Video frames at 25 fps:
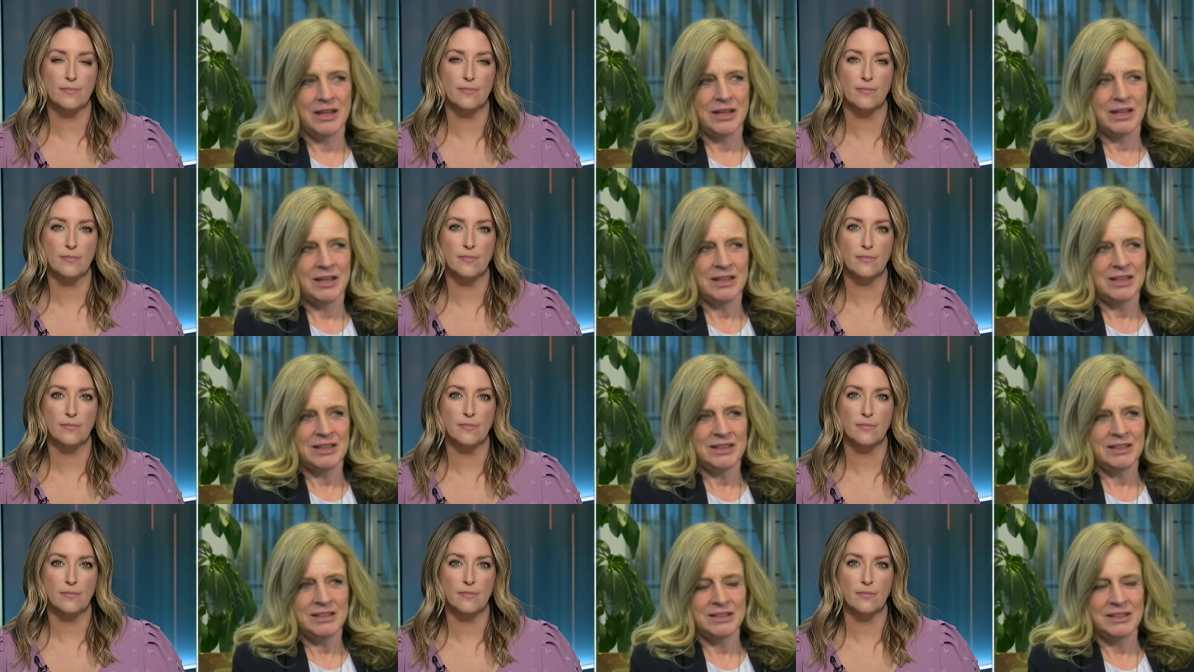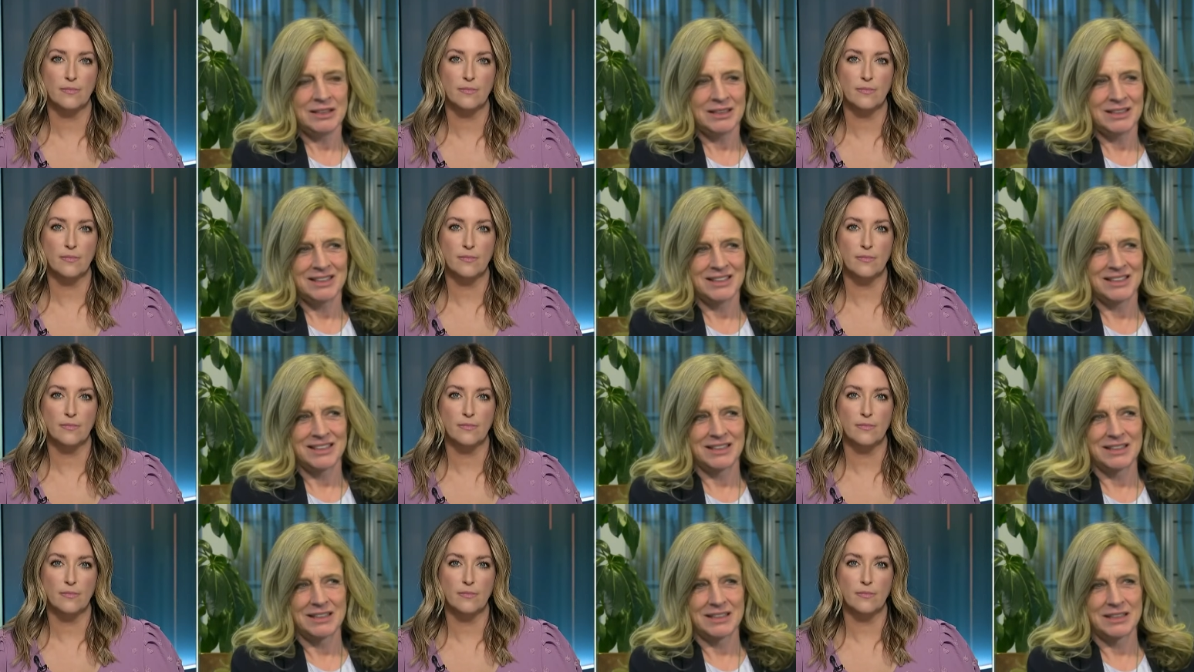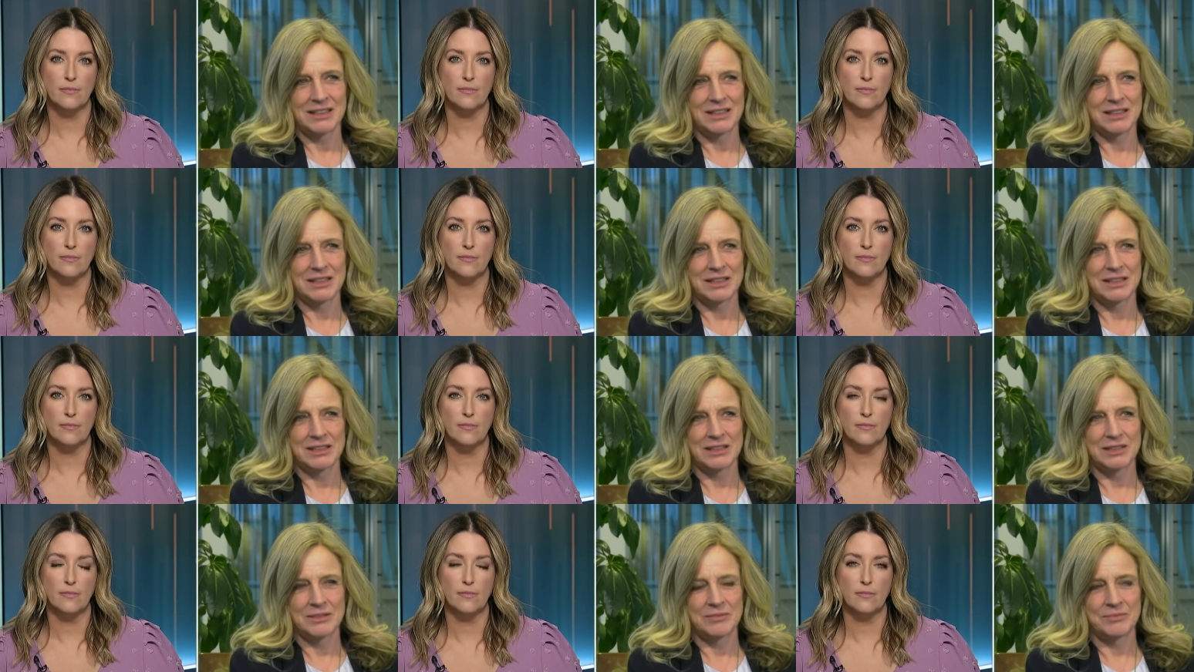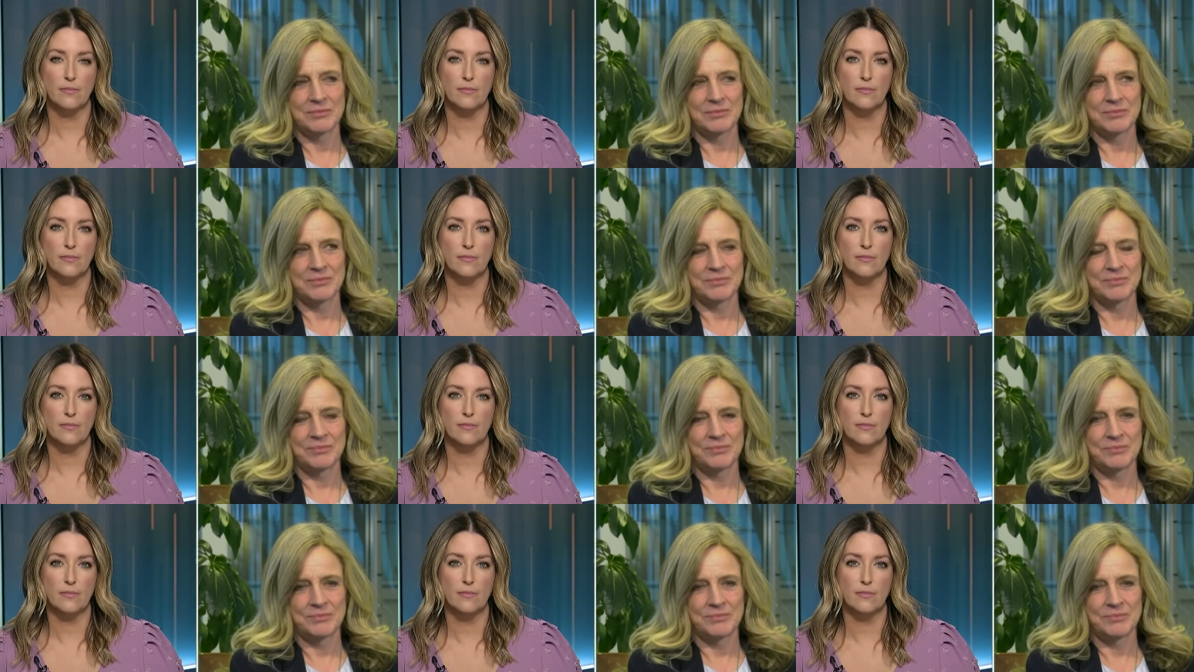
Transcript: (silence)